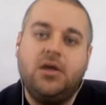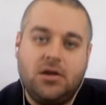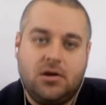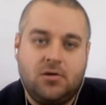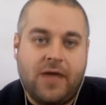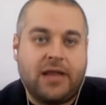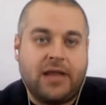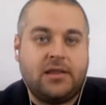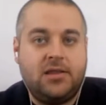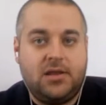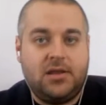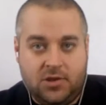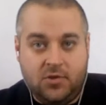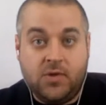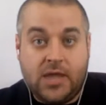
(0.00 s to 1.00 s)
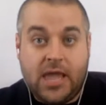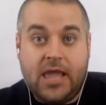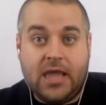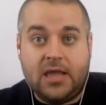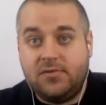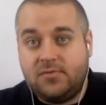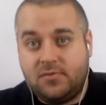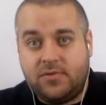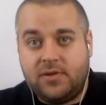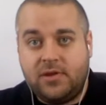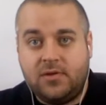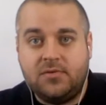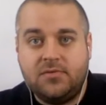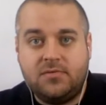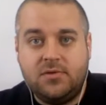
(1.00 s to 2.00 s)
correct it, and you can, so that
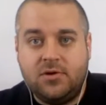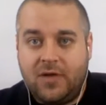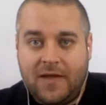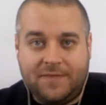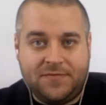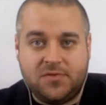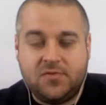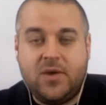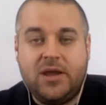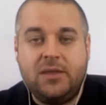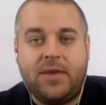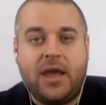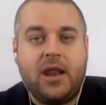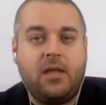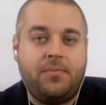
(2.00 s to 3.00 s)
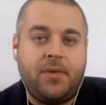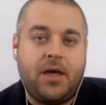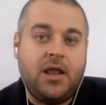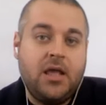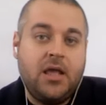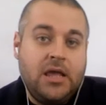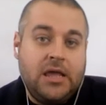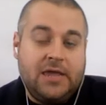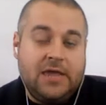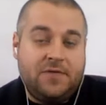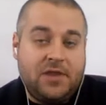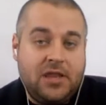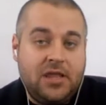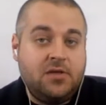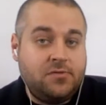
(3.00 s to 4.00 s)
you don't have to sweat about it. But if
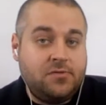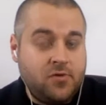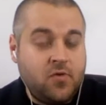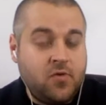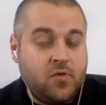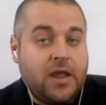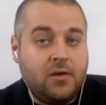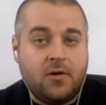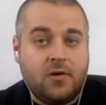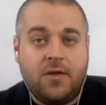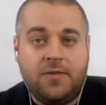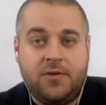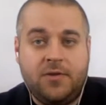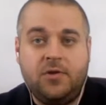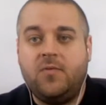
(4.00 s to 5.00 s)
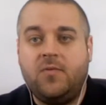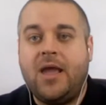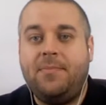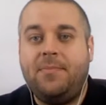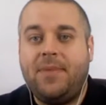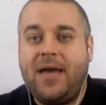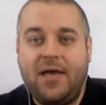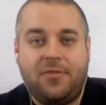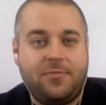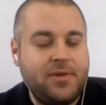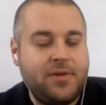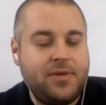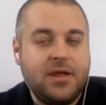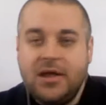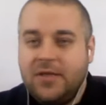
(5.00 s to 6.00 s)
it is, great, you're on the right path.
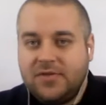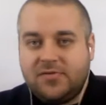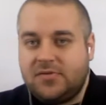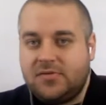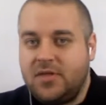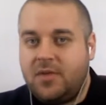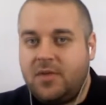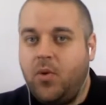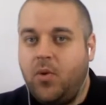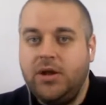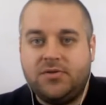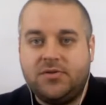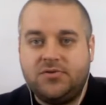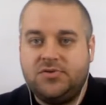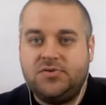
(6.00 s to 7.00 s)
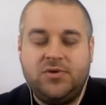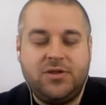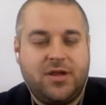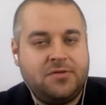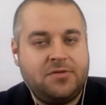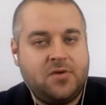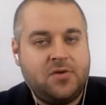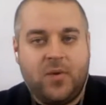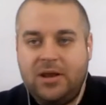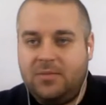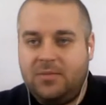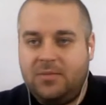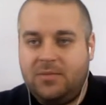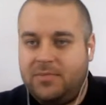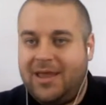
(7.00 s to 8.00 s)
But that's step one, is just realizing, wait a
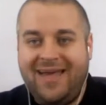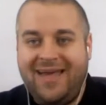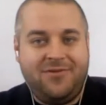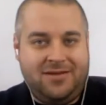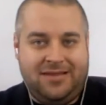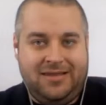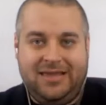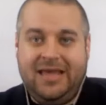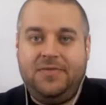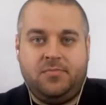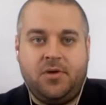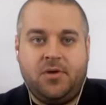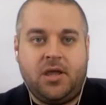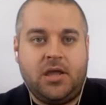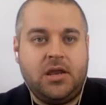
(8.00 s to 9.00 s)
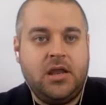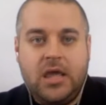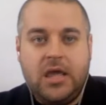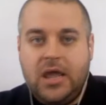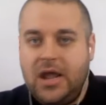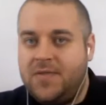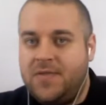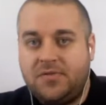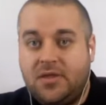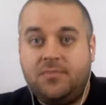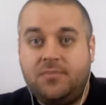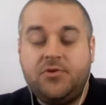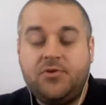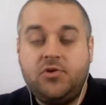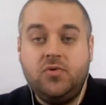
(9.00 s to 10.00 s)
minute, I've already got this brand. And then
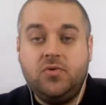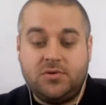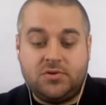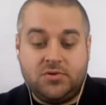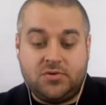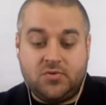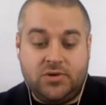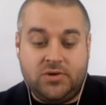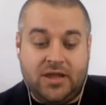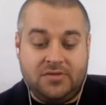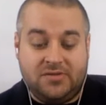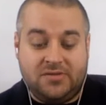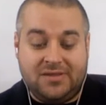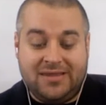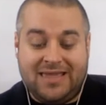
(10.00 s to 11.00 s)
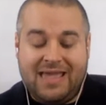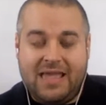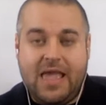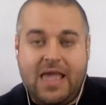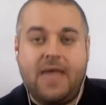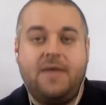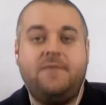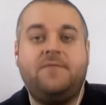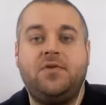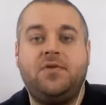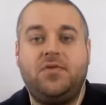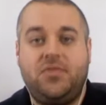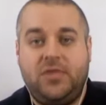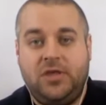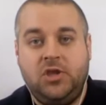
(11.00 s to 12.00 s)
step two is just realizing
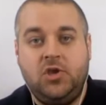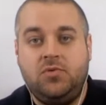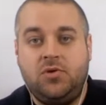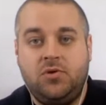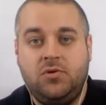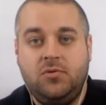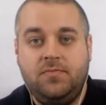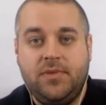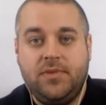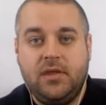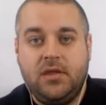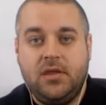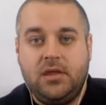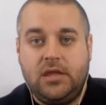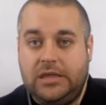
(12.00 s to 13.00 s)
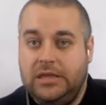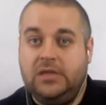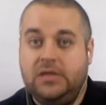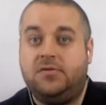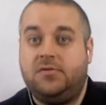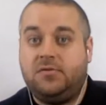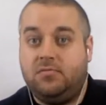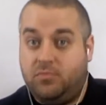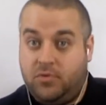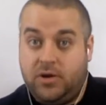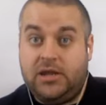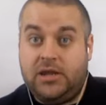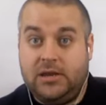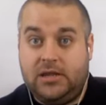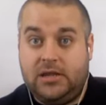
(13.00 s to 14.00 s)
everything you do is
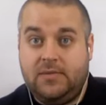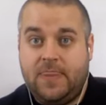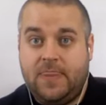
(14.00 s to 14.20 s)
branding.